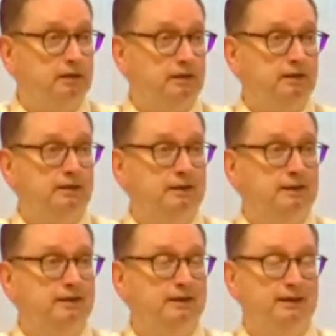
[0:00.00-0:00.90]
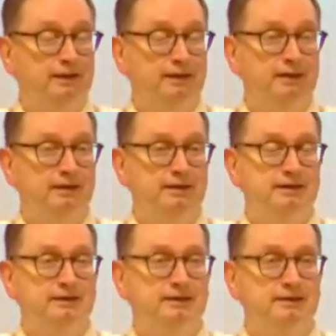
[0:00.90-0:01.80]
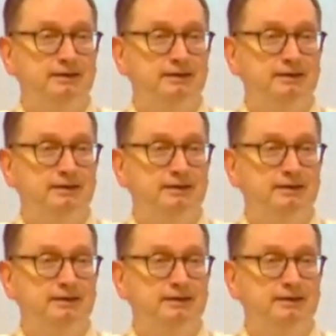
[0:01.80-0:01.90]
(no one is talking)